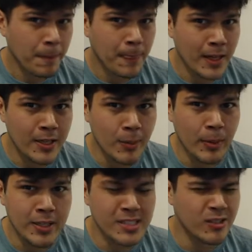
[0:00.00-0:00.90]
your
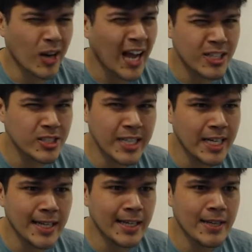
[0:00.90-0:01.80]
opponent doesn't actually gain
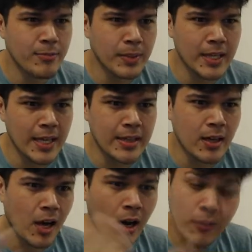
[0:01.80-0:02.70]
any life, but in the
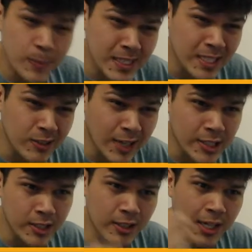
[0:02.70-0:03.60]
opposite
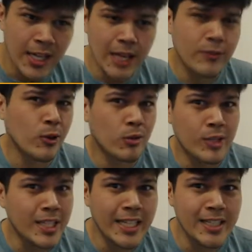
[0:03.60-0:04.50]
direction, if you're
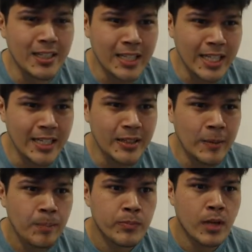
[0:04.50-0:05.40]
really in the lead
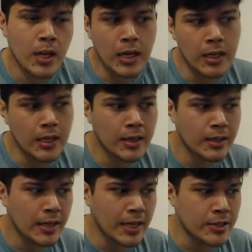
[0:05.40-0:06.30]

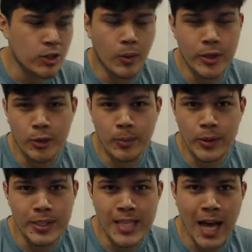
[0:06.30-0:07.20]
and you don't want your
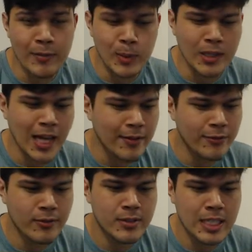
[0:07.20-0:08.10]
opponent to have more
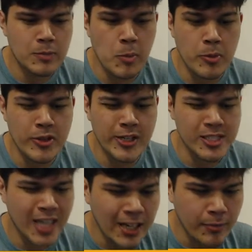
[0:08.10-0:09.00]
life, Desperate Betrayal is
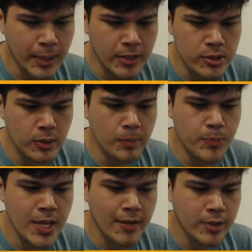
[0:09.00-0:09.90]
kind of better. So
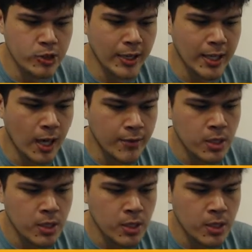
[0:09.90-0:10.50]
they have their trade-offs.